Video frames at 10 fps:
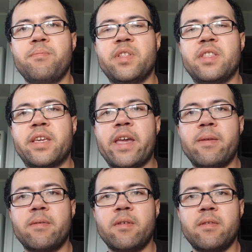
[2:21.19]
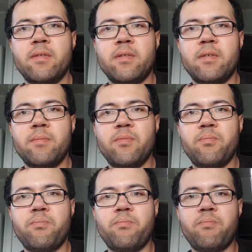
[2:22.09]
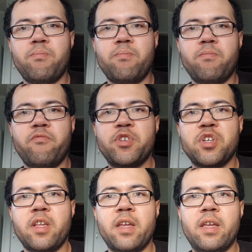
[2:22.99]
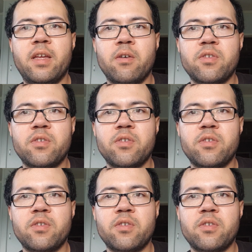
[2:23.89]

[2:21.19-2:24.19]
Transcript: but the game visually it